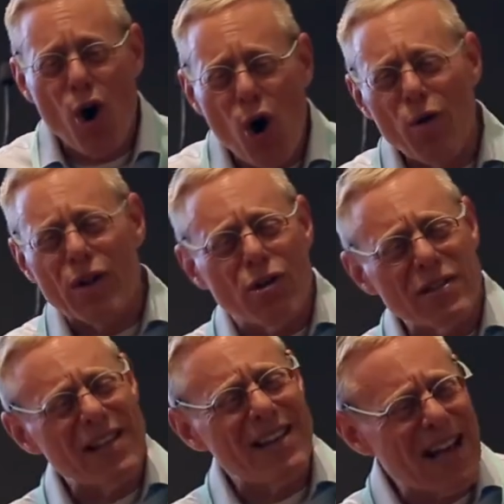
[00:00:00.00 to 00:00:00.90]
Oh, it
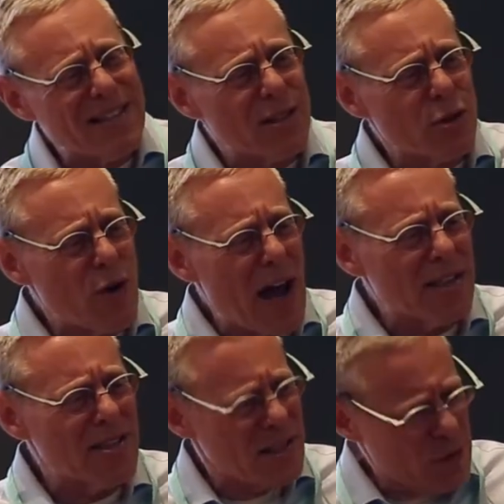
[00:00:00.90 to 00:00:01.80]
looks like it has a
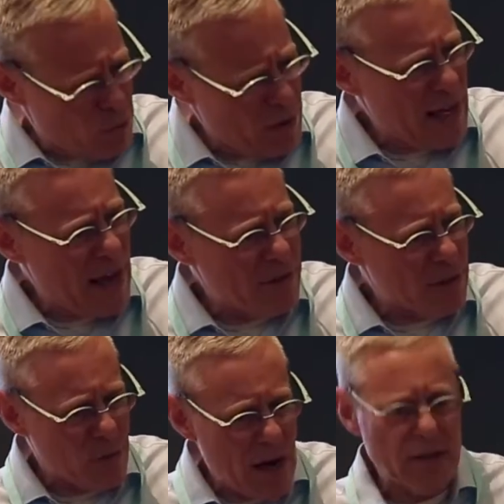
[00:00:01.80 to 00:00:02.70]
scratch. Does it really have a
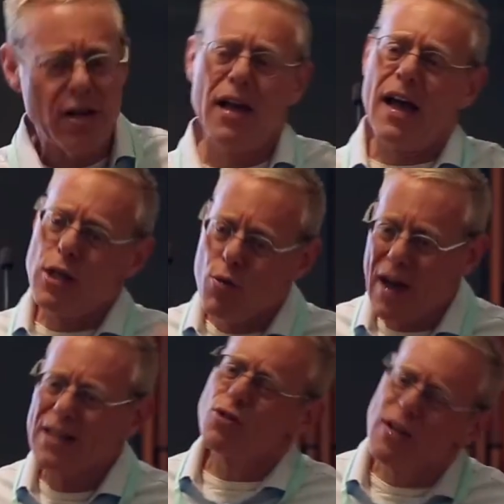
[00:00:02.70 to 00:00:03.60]
scratch? And
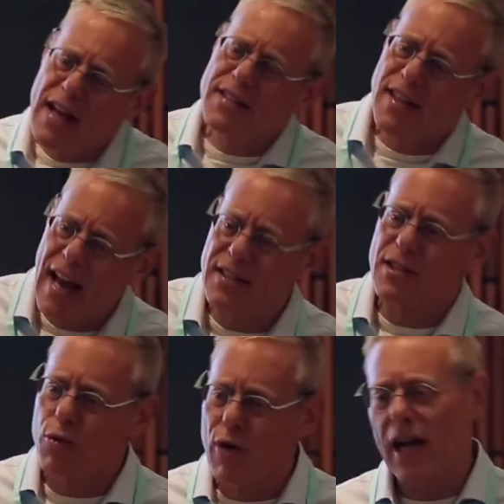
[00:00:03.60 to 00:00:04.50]
you answer, yes, it has
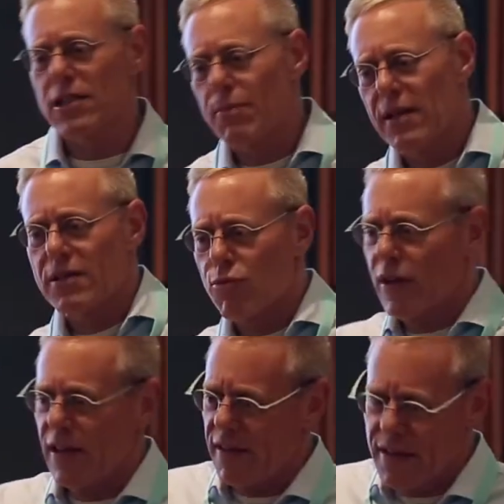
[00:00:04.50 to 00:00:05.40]
a scratch, but it's
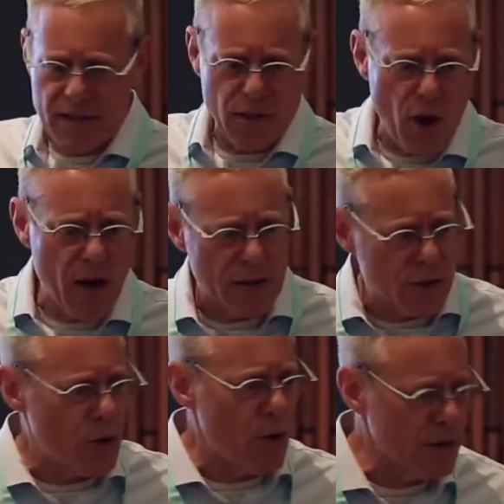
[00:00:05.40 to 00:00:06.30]
really this long,
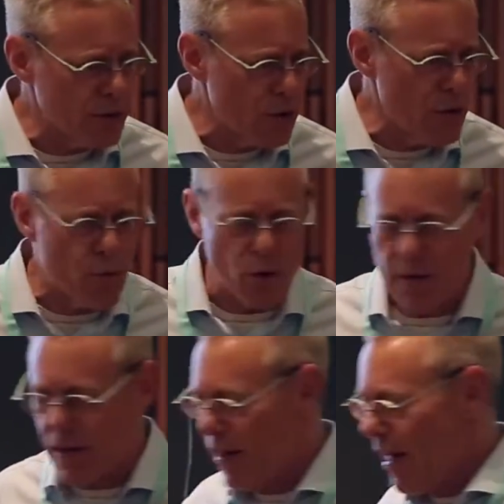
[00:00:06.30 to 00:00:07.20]
and so on and so
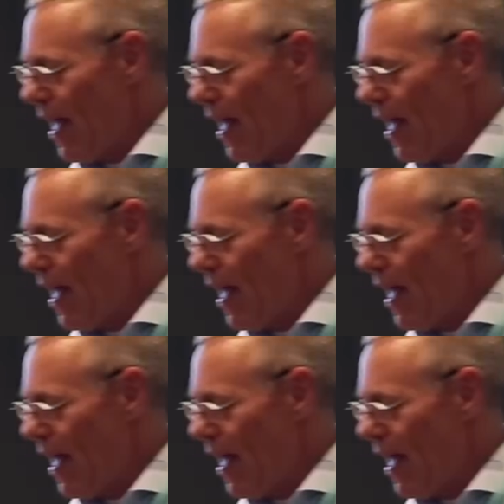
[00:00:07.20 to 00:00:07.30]
forth.